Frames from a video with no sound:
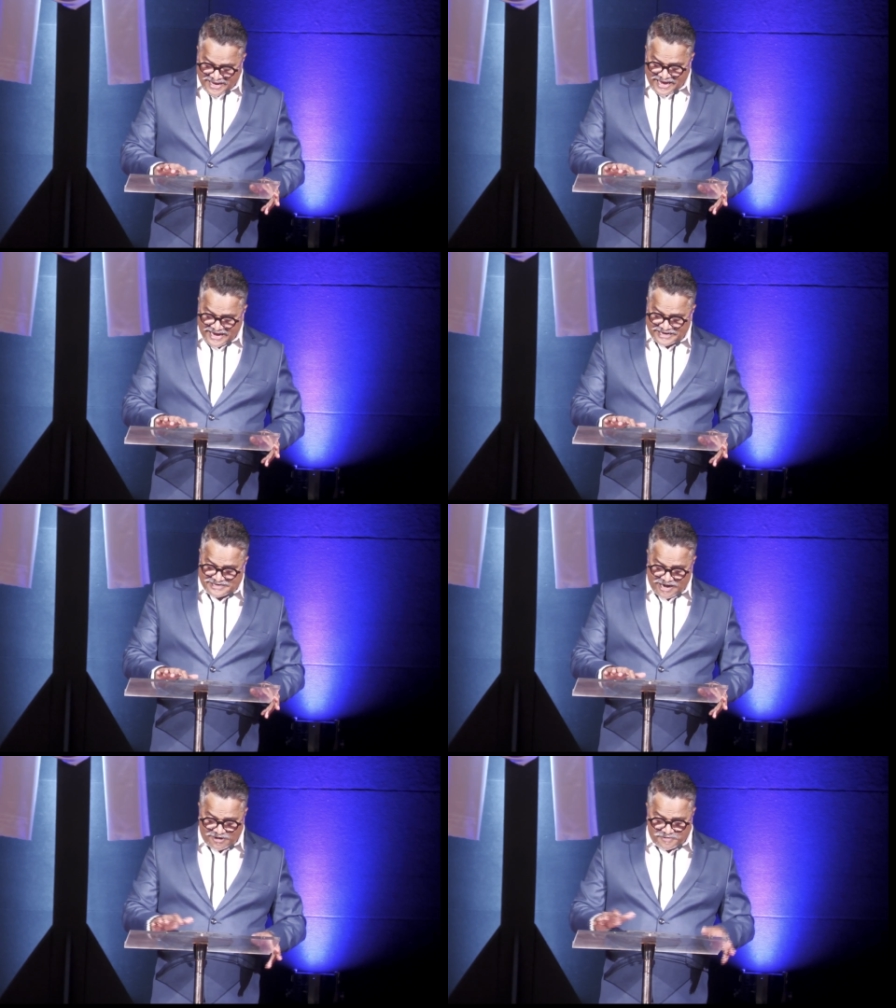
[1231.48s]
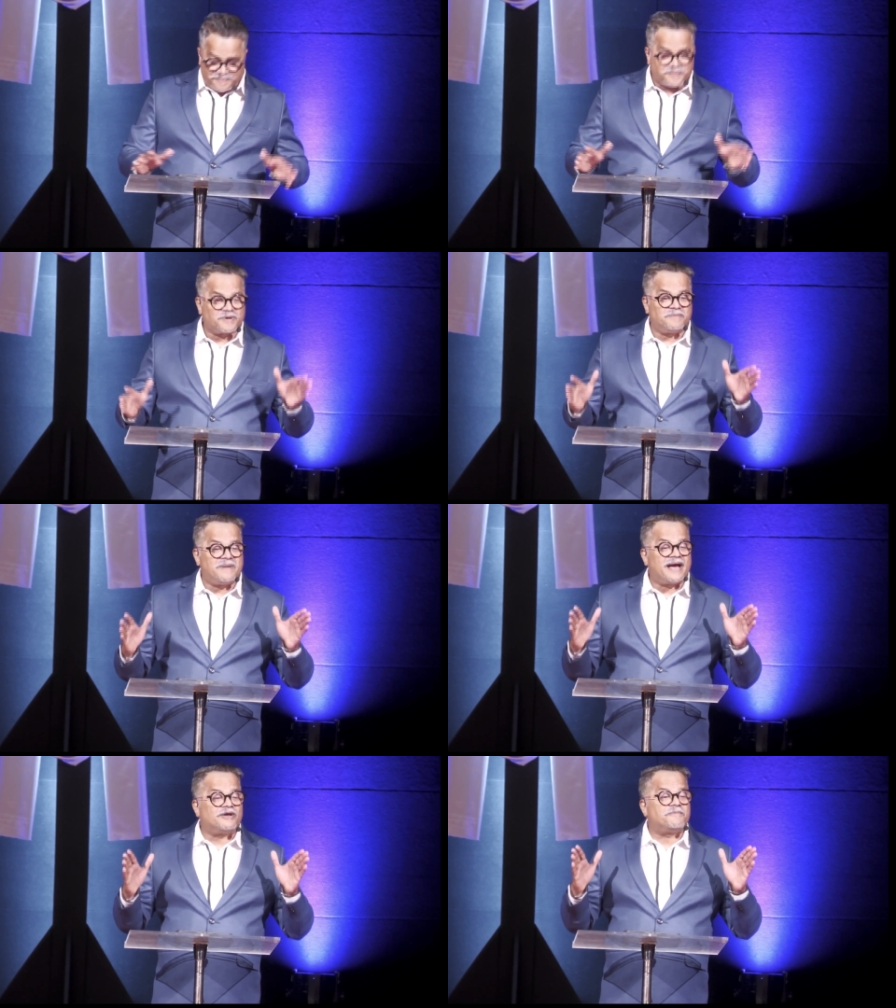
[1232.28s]

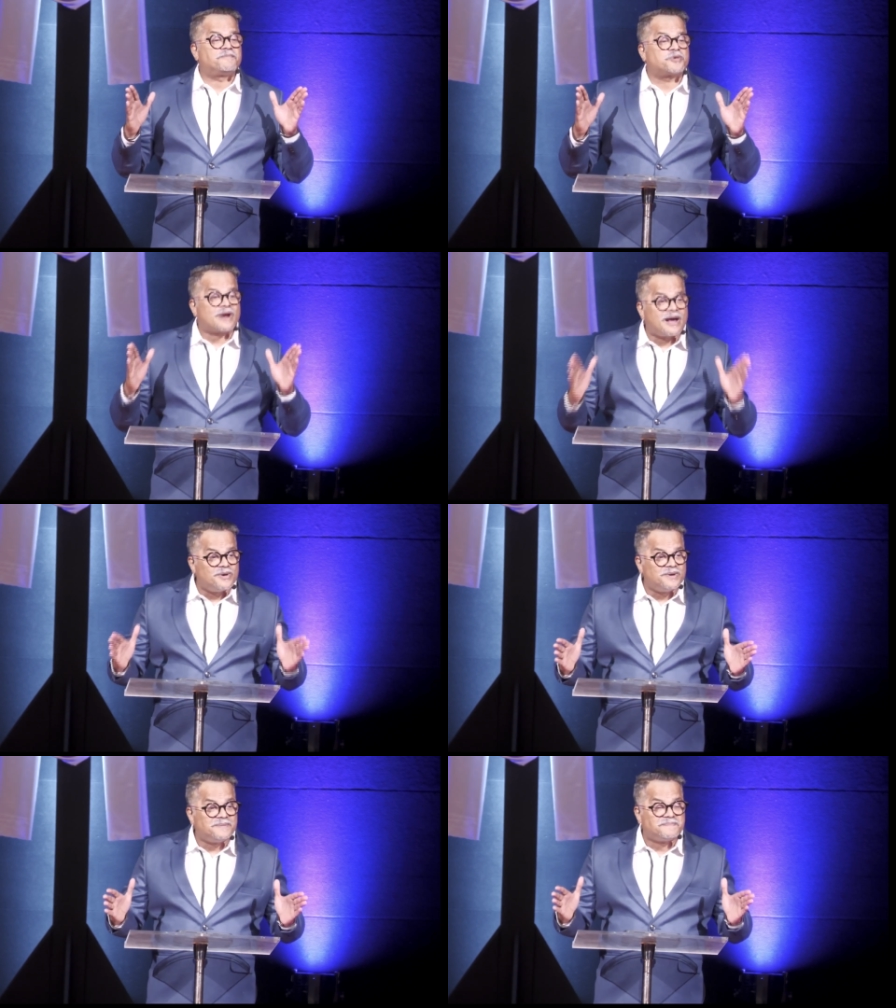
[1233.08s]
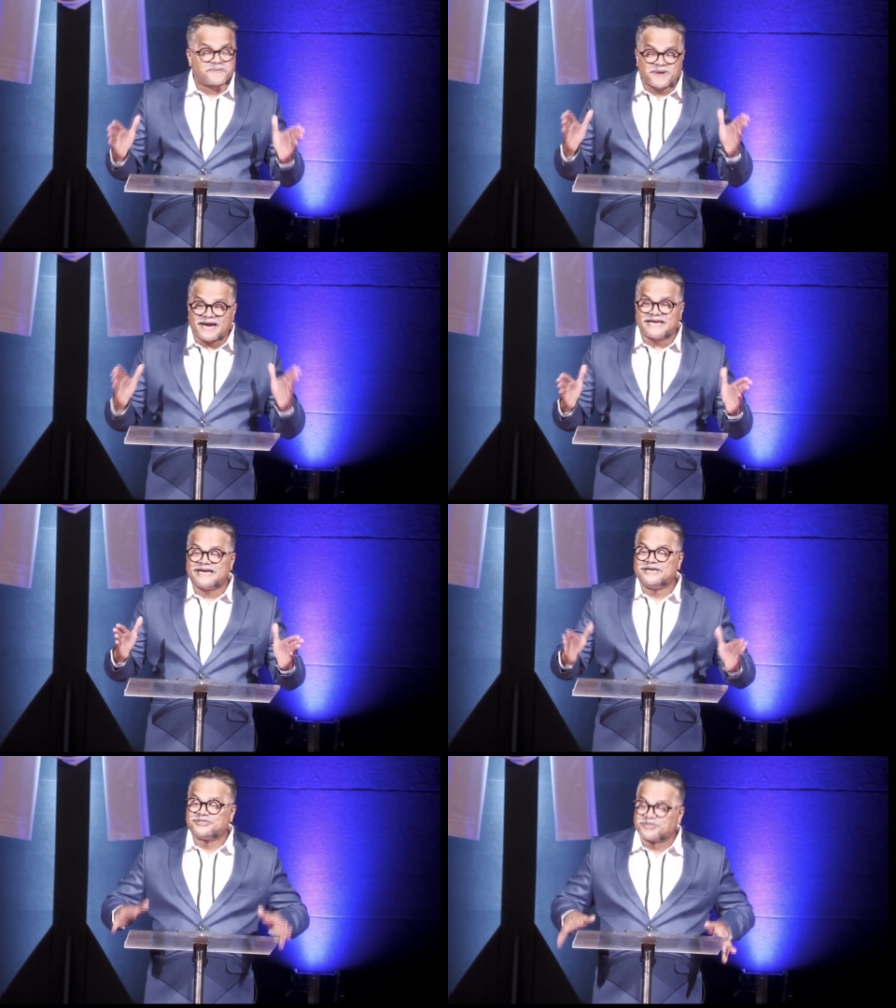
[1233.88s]
of pride
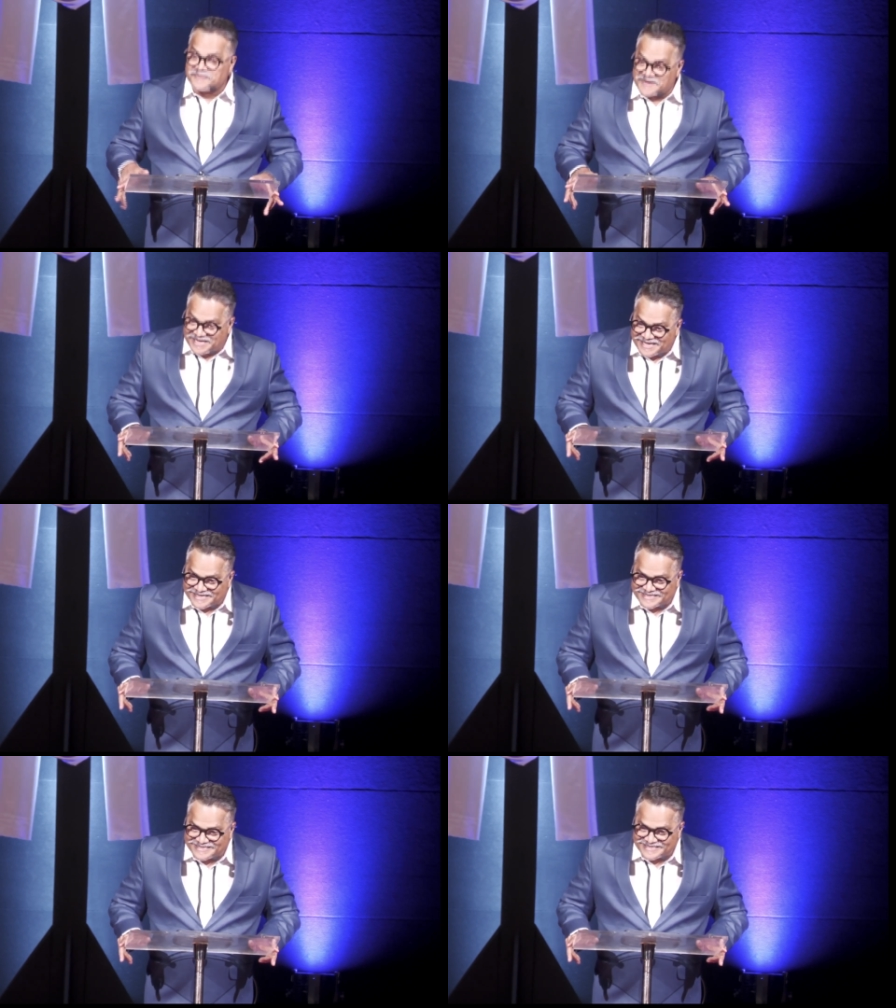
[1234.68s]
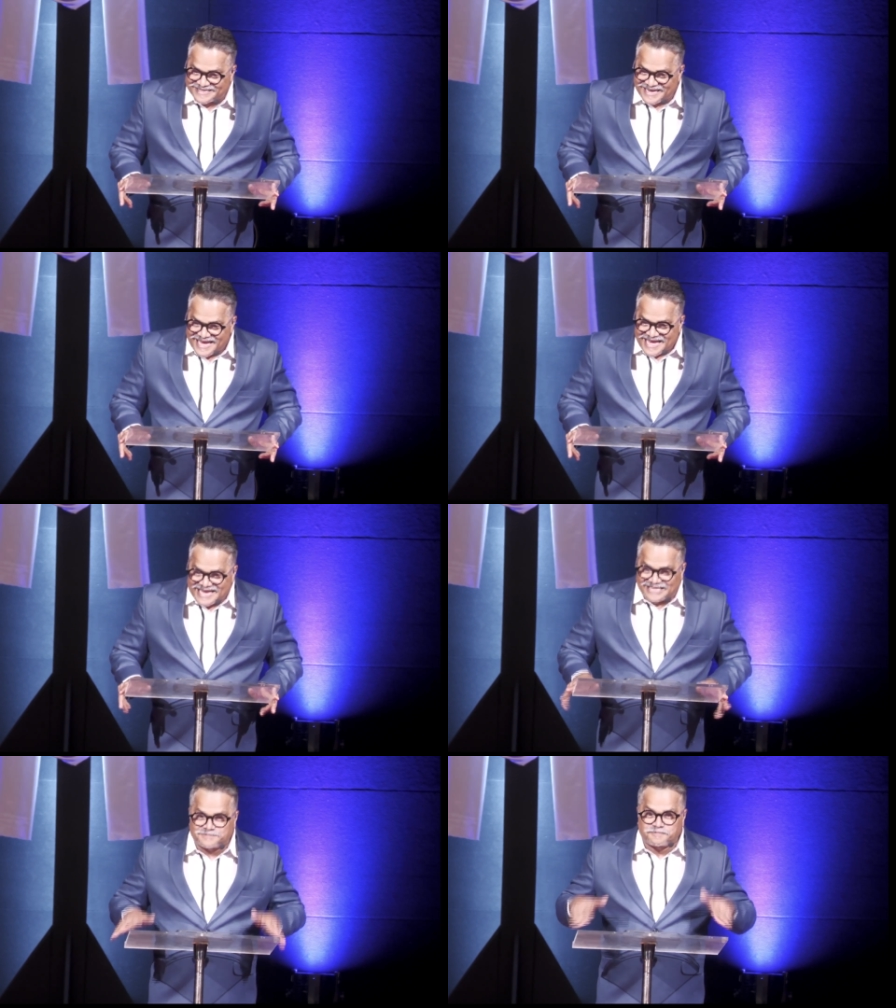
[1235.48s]
and disobedience.
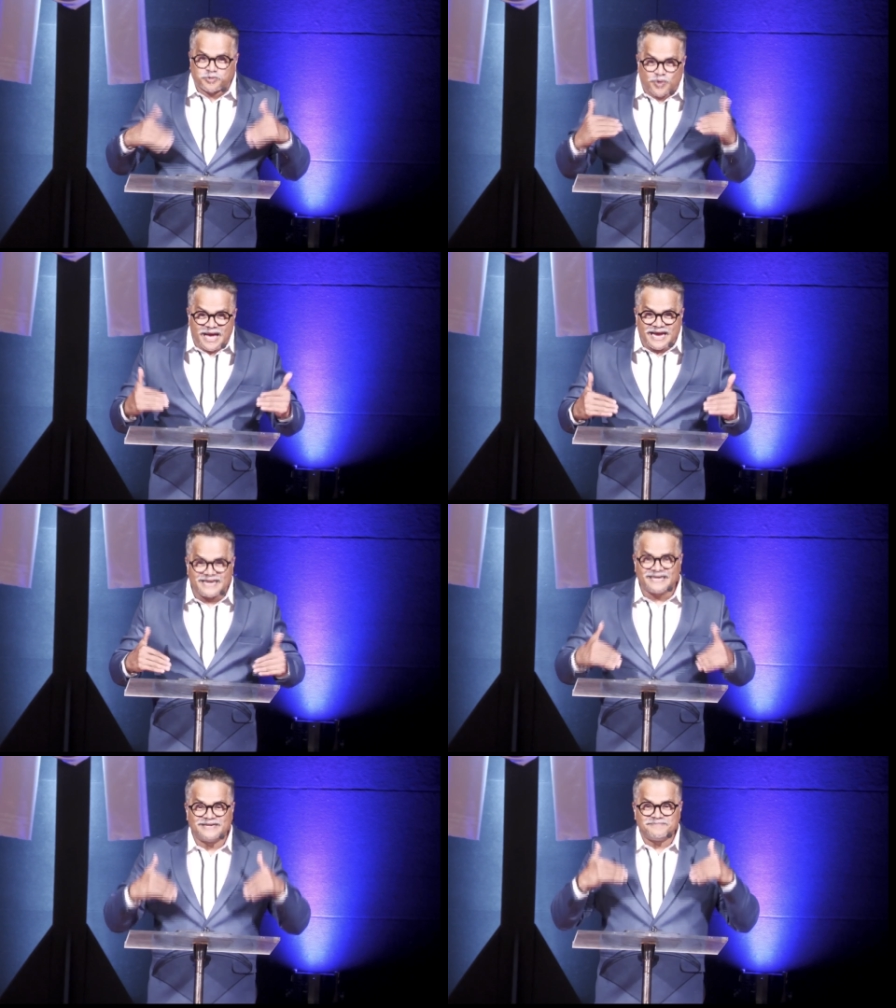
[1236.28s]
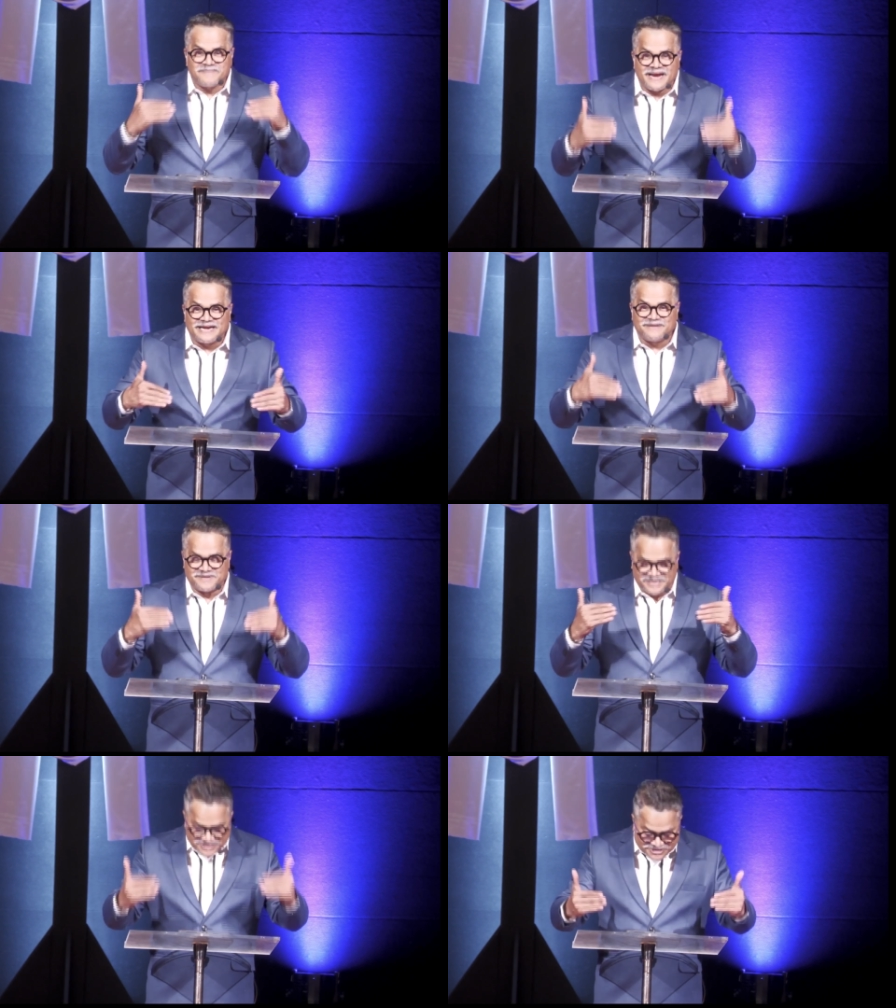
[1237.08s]
His pride made him
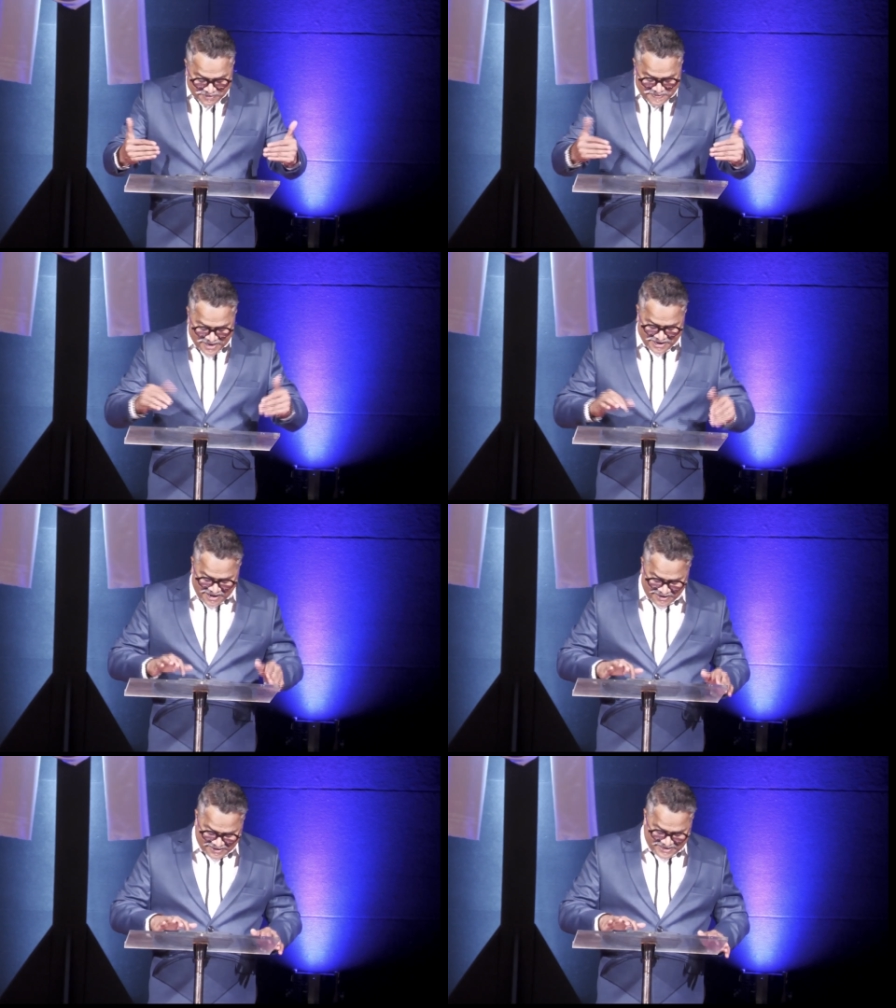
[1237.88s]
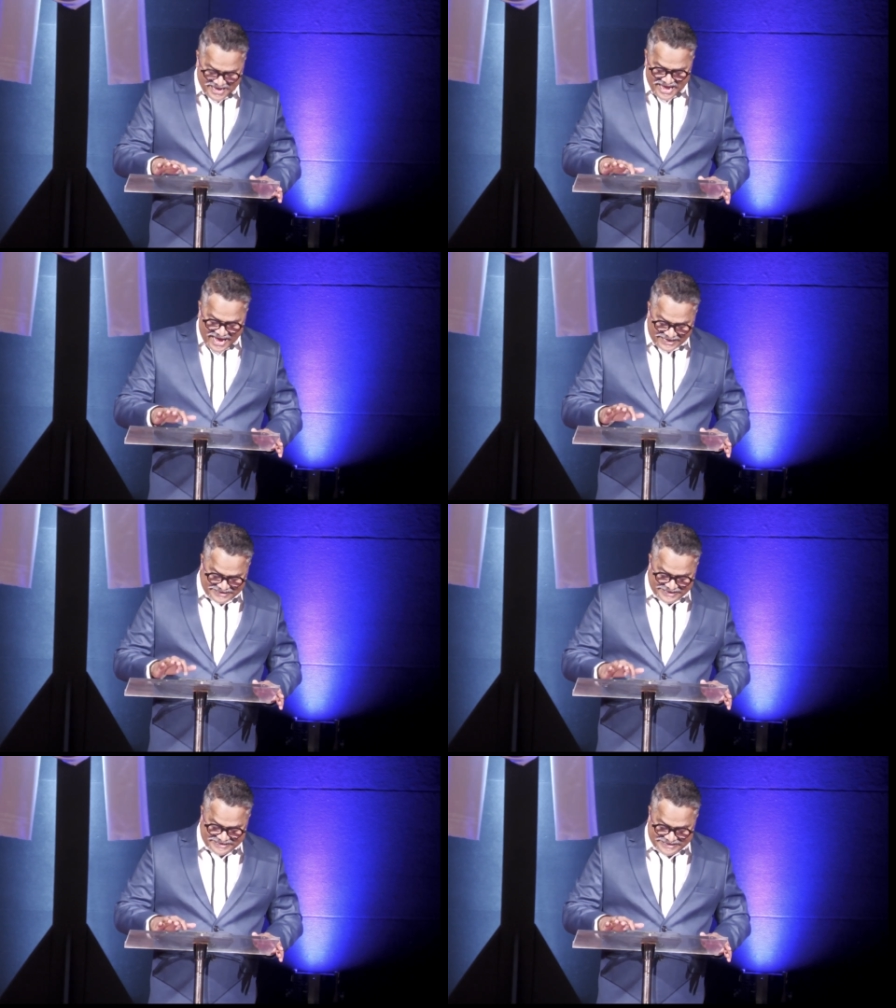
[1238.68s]
to disobey God. As
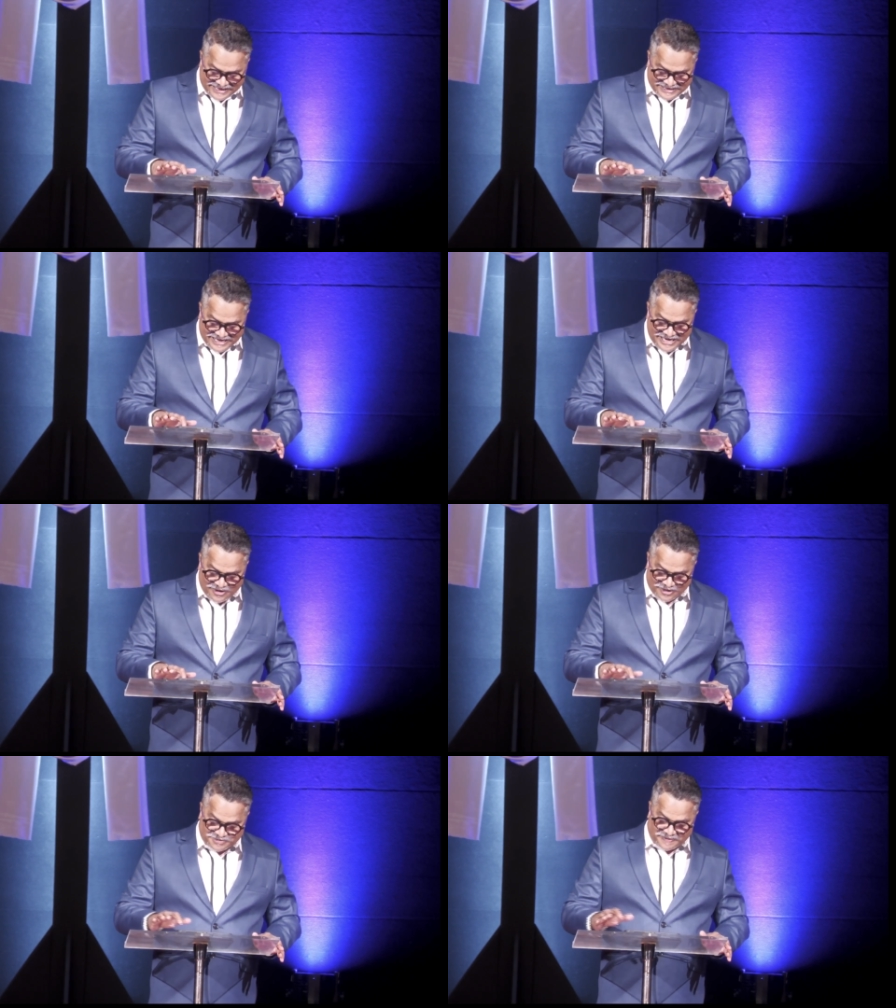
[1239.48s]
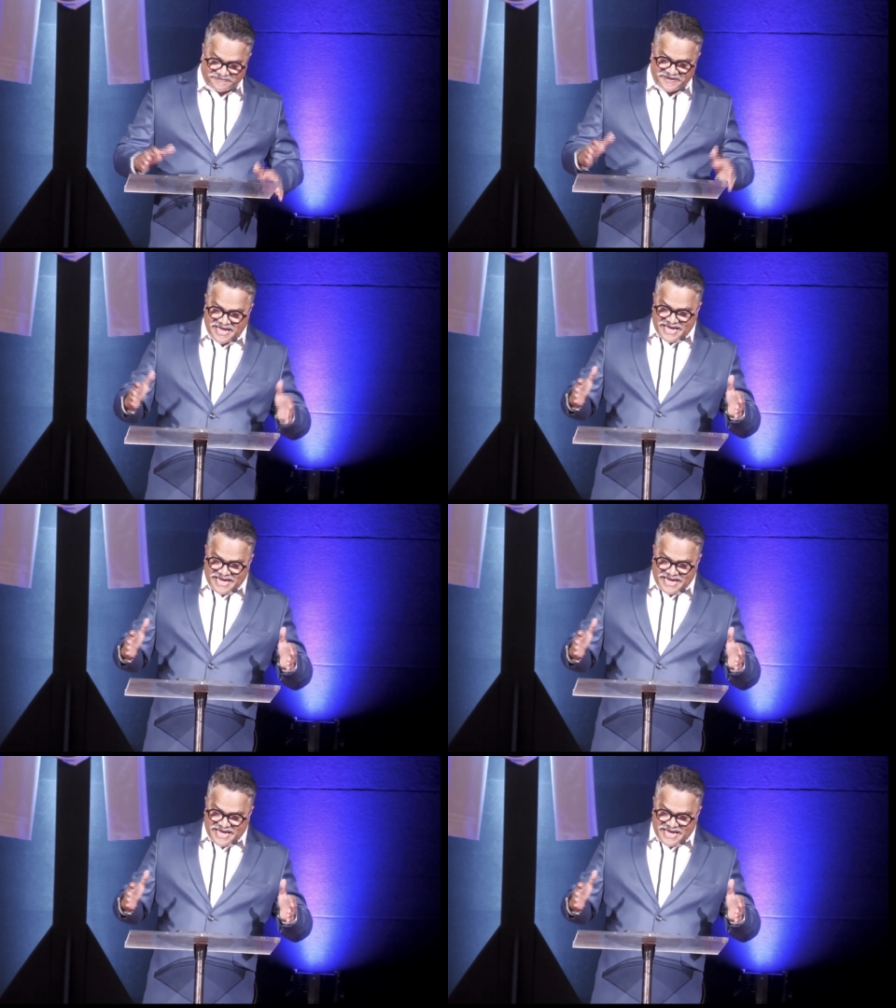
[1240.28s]
a result, he lost. But